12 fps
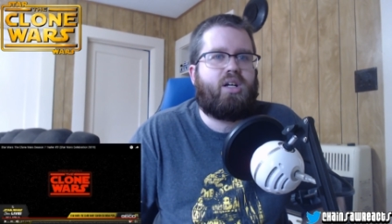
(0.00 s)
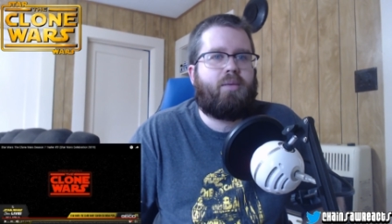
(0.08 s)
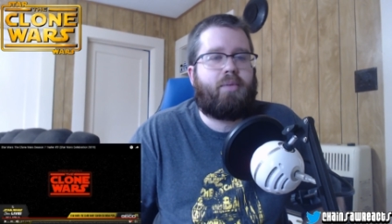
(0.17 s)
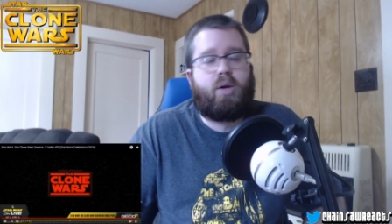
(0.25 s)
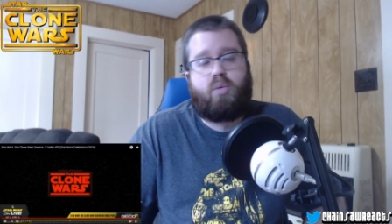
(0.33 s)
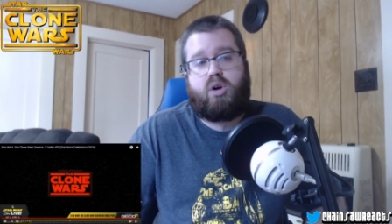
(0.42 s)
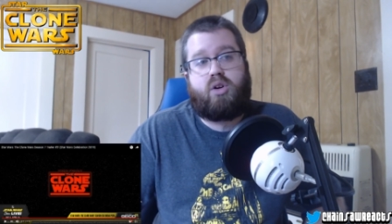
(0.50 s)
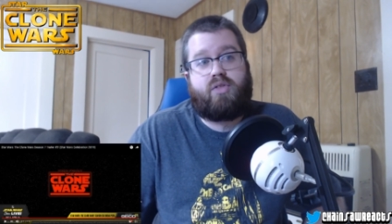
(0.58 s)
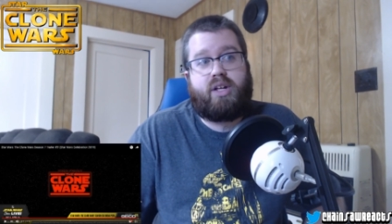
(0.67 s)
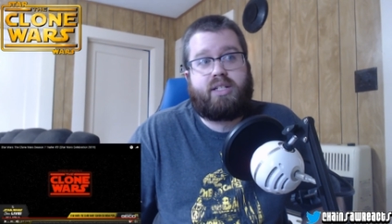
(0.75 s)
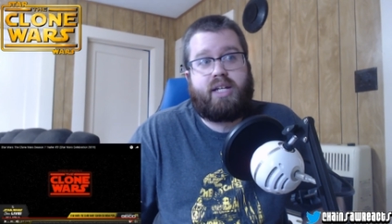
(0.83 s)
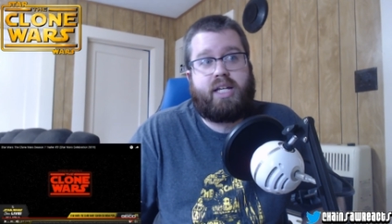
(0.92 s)
But I wonder if
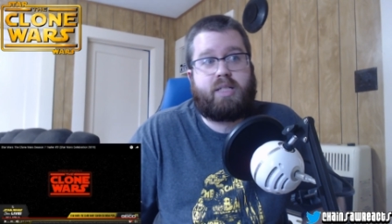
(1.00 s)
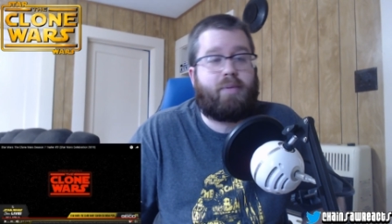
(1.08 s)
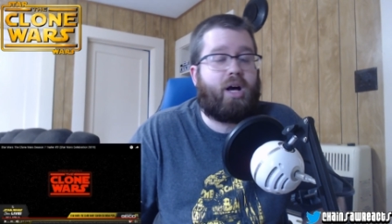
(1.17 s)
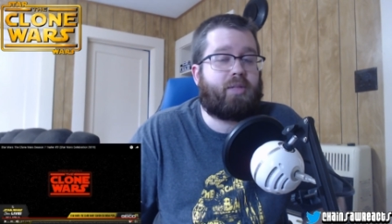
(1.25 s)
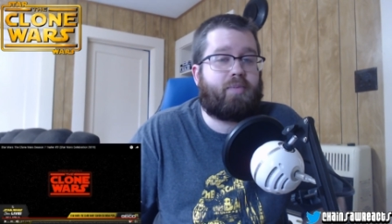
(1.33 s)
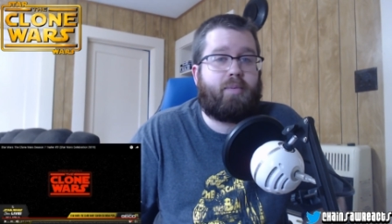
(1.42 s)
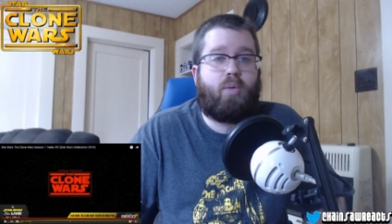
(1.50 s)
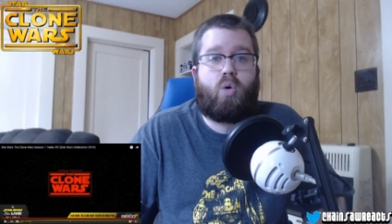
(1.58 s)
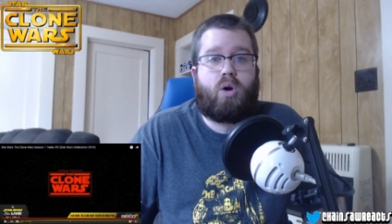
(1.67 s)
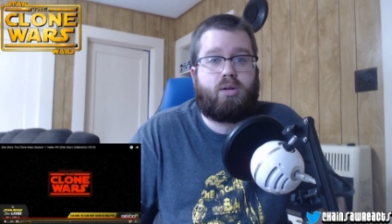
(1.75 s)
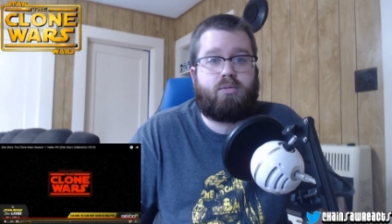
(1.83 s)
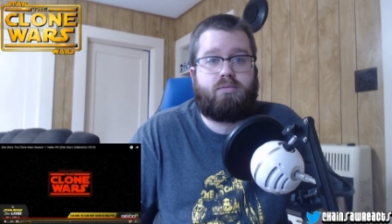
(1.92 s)
they tease possibly
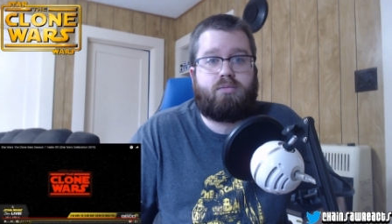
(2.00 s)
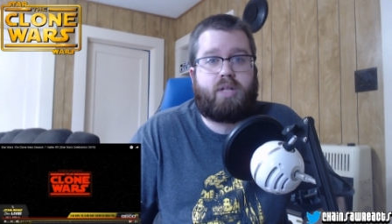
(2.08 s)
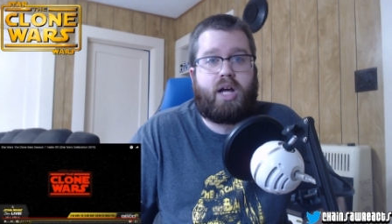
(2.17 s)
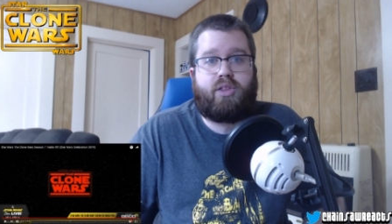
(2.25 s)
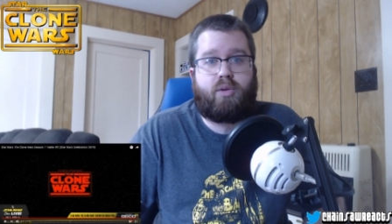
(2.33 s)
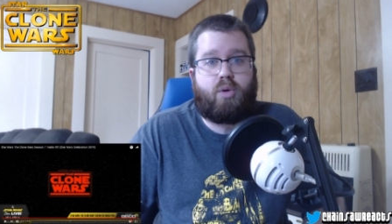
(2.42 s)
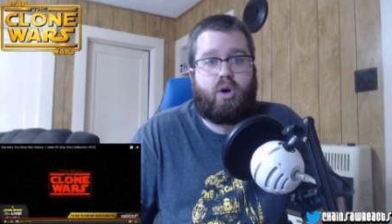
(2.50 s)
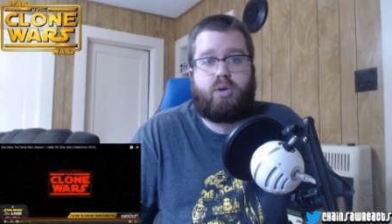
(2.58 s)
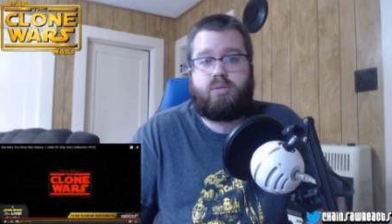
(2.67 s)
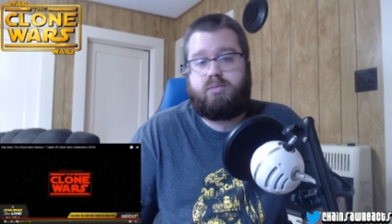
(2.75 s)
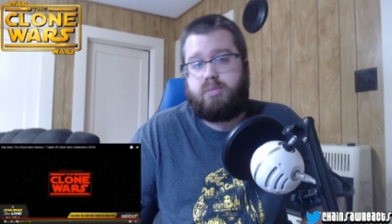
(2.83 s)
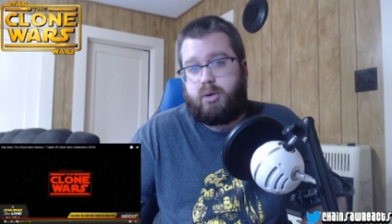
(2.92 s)
more down the
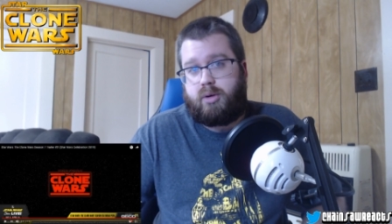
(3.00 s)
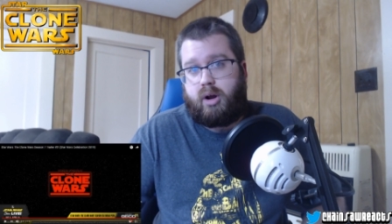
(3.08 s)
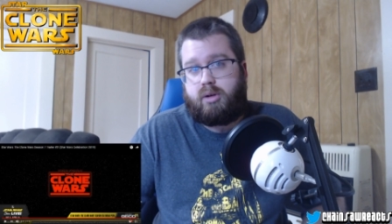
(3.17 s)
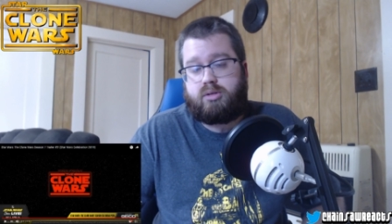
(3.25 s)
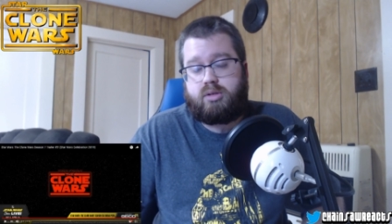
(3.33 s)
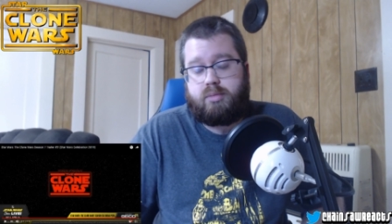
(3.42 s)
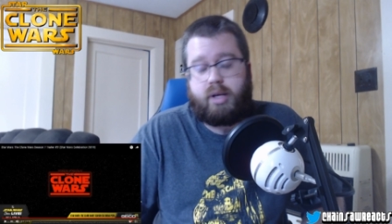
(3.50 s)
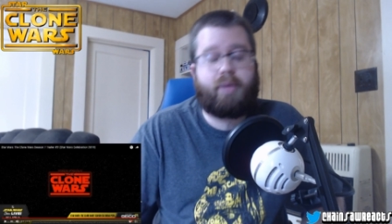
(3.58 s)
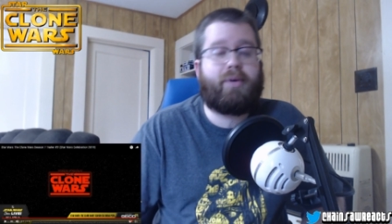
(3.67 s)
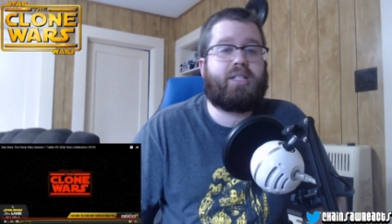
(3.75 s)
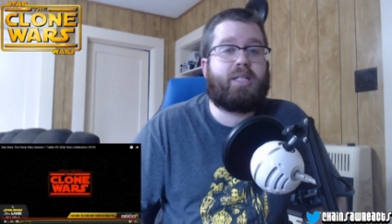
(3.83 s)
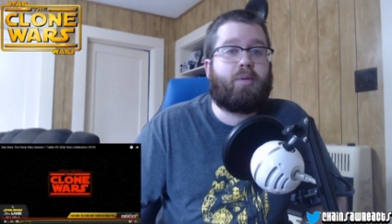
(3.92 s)
road. Who knows? But
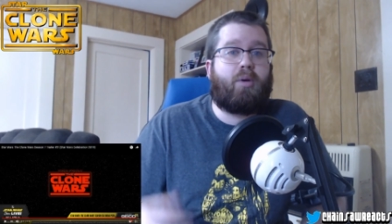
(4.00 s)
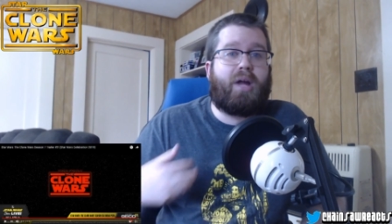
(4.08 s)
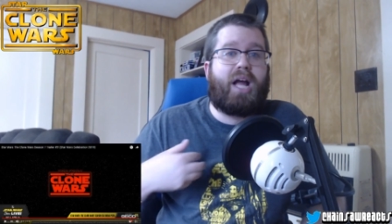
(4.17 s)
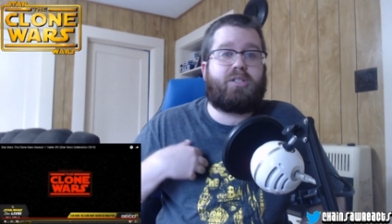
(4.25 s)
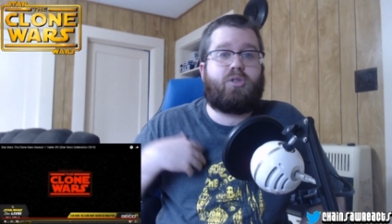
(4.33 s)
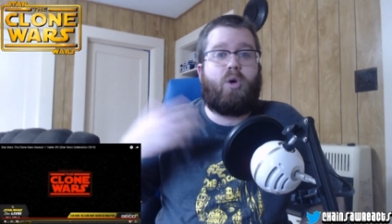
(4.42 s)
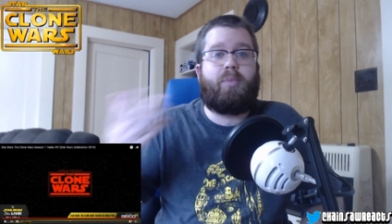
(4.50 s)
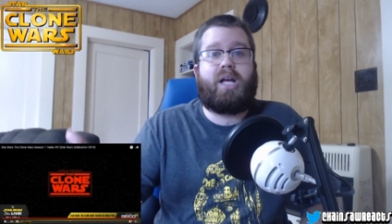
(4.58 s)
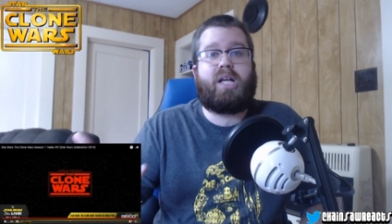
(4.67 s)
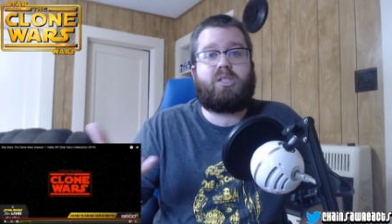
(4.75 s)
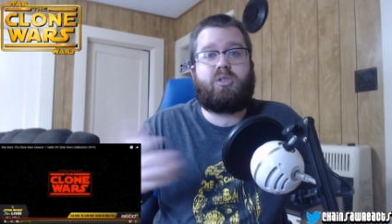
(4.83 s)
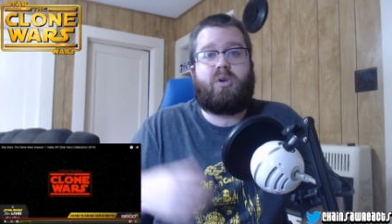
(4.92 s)
anyways, that's my reaction. Hope you
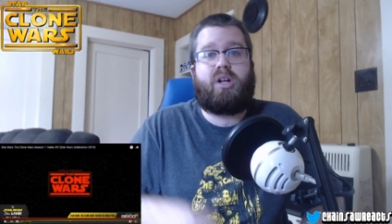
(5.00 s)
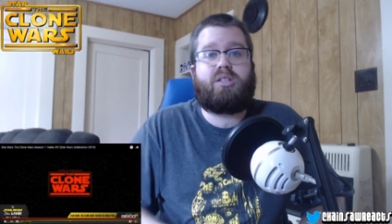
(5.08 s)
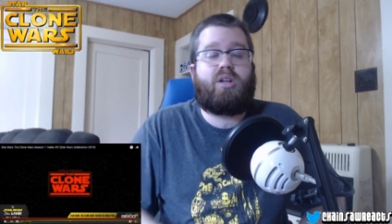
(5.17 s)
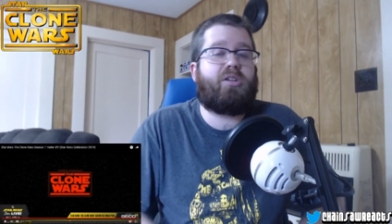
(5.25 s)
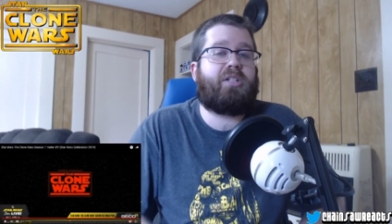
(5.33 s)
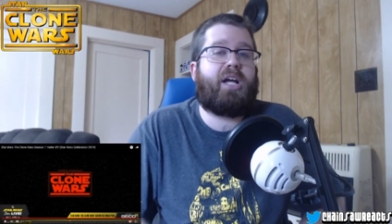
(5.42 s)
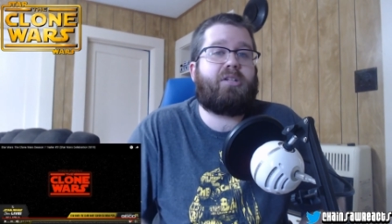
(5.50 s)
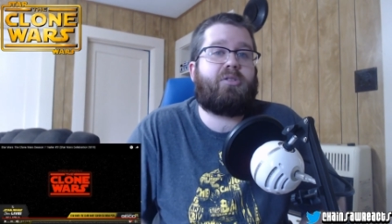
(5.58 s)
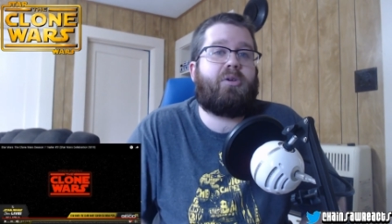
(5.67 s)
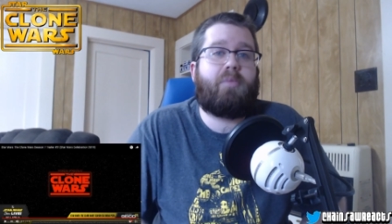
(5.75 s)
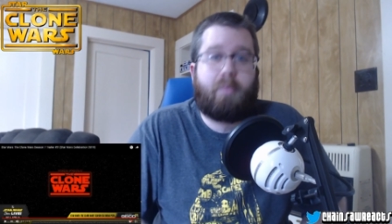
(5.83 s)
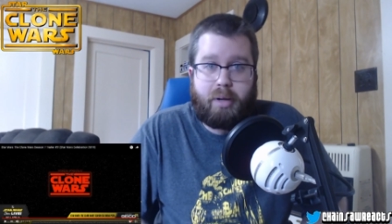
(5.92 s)
guys enjoyed it. Talk to you guys
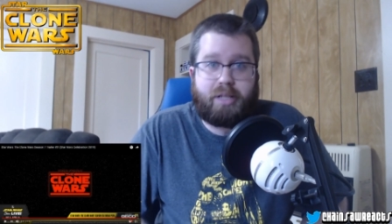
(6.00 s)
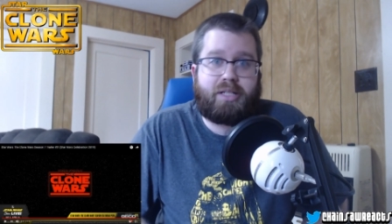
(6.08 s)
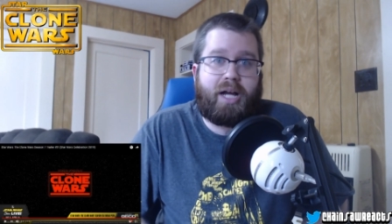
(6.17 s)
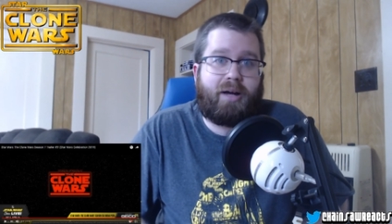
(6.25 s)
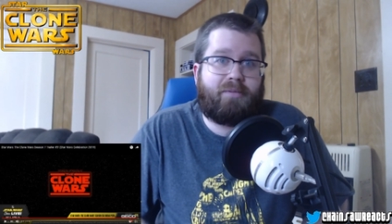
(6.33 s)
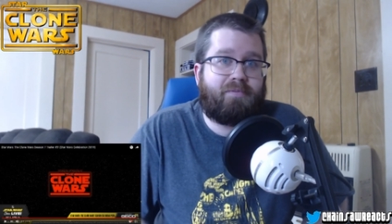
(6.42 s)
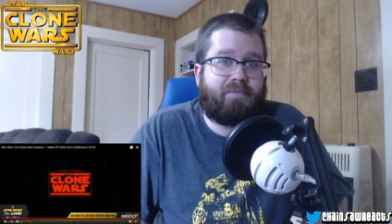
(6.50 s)
soon. Peace out.